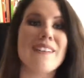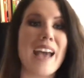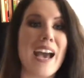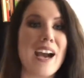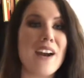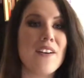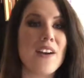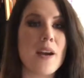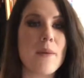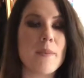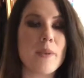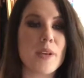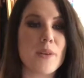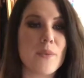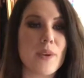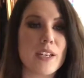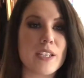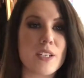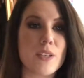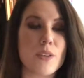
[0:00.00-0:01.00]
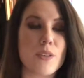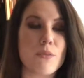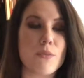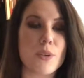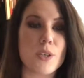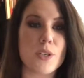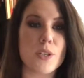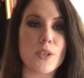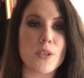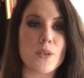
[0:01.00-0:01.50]
now I'm gonna run you
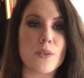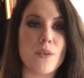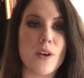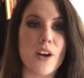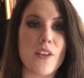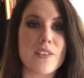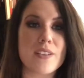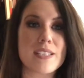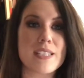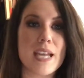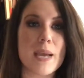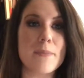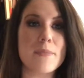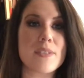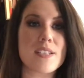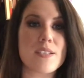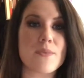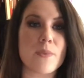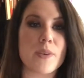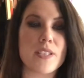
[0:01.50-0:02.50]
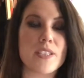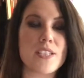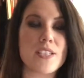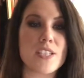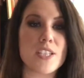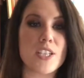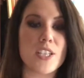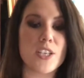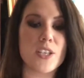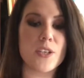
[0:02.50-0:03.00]
through all the steps
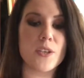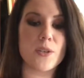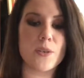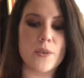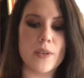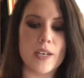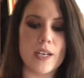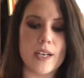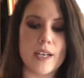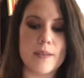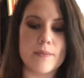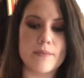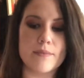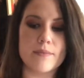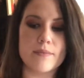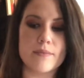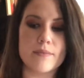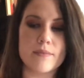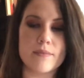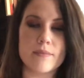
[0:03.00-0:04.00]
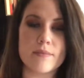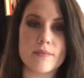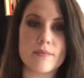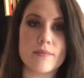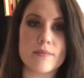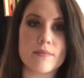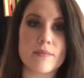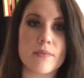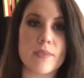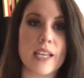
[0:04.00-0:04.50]
once you um,
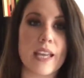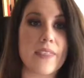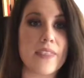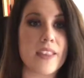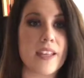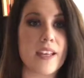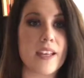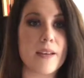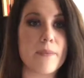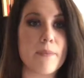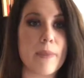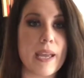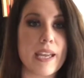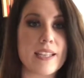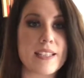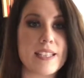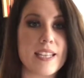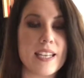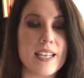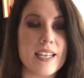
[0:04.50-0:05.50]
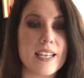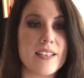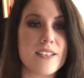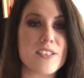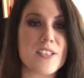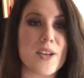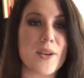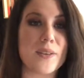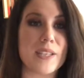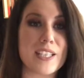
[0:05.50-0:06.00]
get the pans heated.
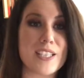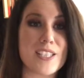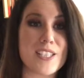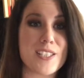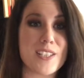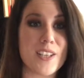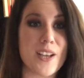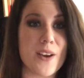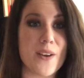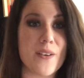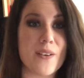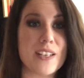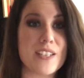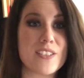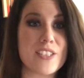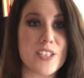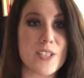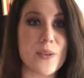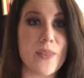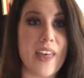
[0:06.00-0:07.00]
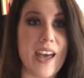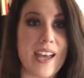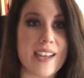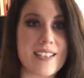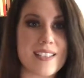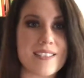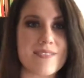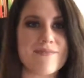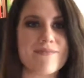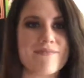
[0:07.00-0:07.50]
So let's go do
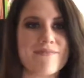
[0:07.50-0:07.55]
that.